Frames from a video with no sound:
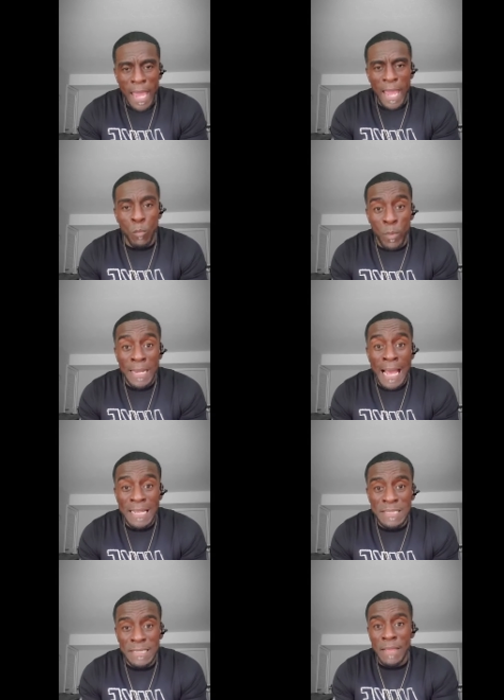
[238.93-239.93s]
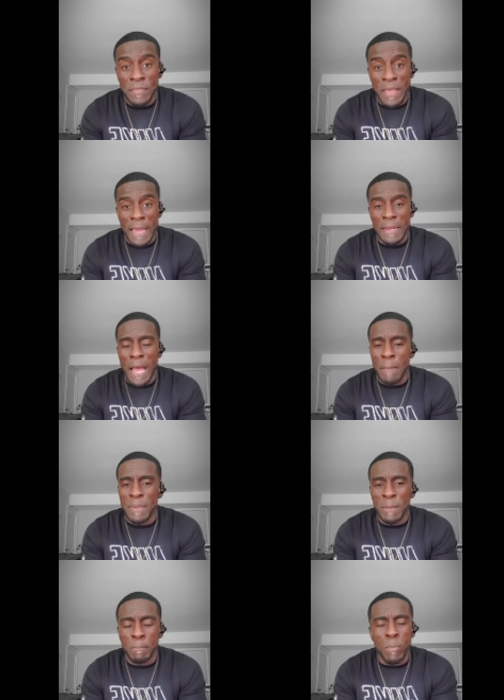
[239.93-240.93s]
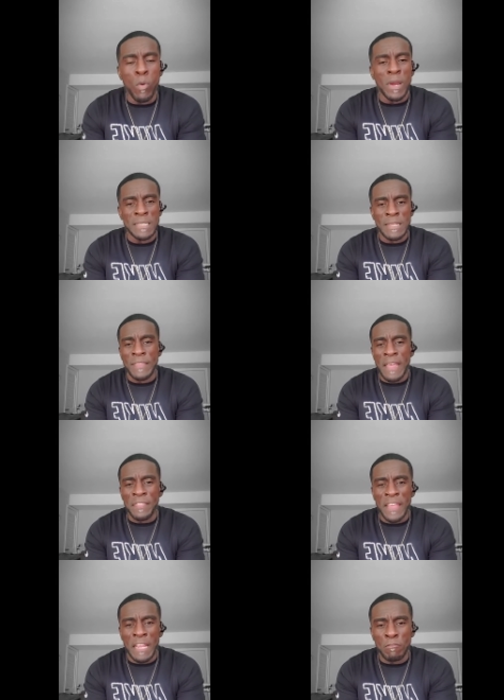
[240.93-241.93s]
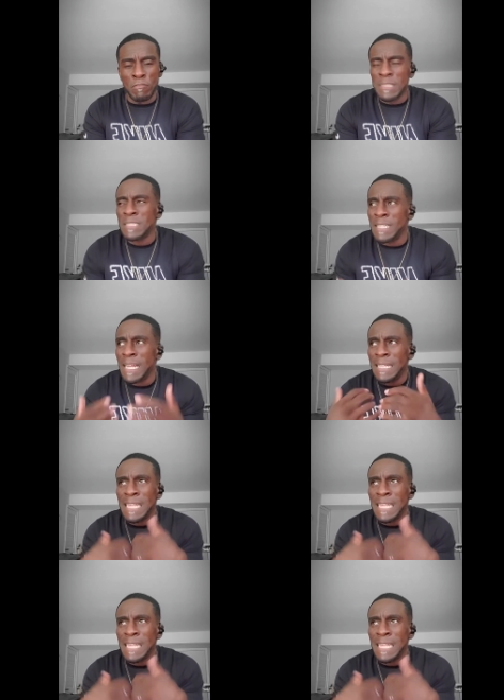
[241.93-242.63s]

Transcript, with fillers: And when I said that, I mean, boy, did that thing resonate